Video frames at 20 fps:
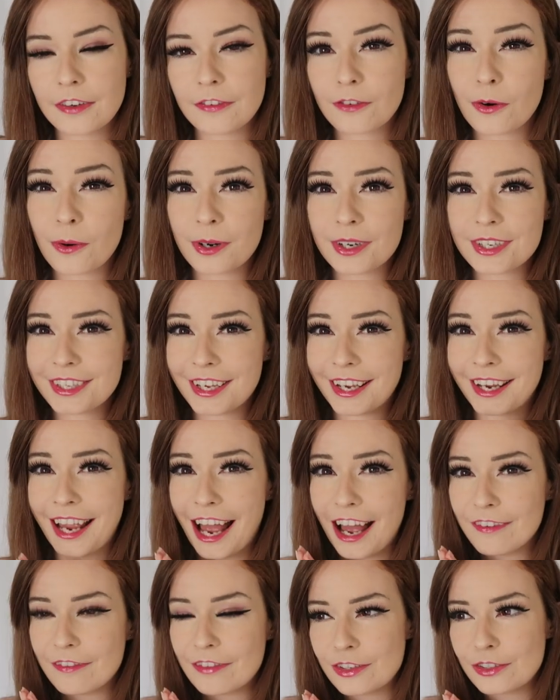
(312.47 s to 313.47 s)
Of course, I
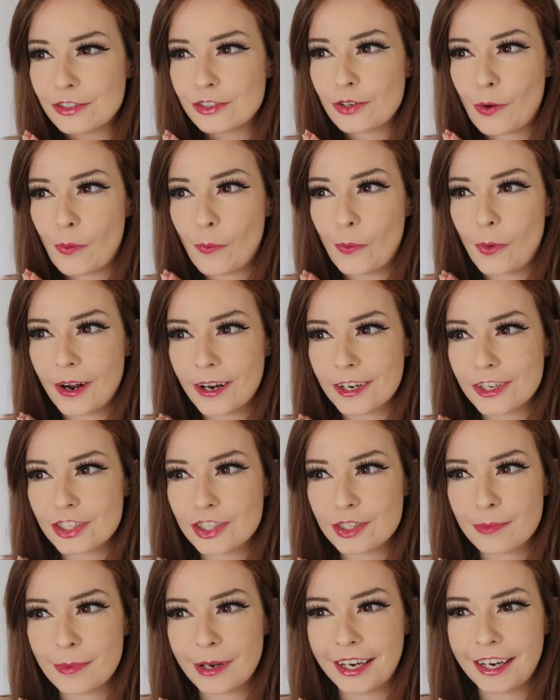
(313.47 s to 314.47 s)
haven't
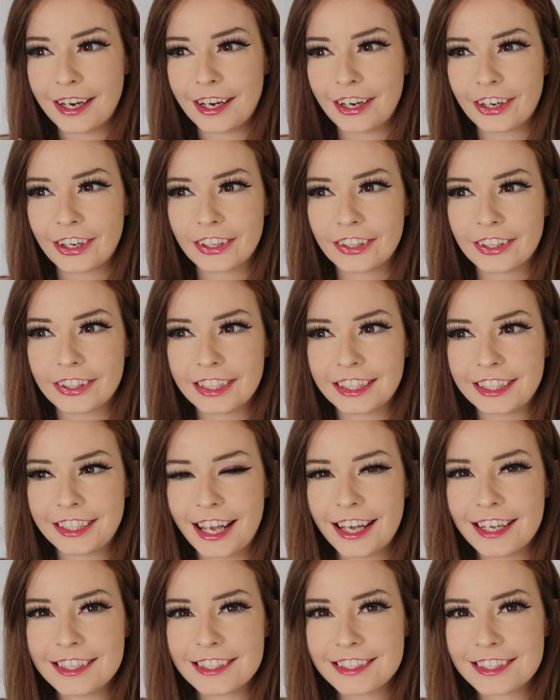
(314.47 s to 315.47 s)
washed my hair
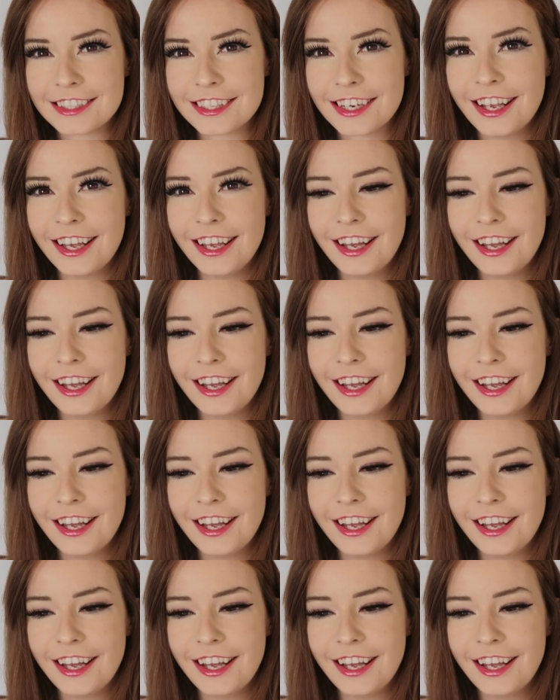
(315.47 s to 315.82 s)
yet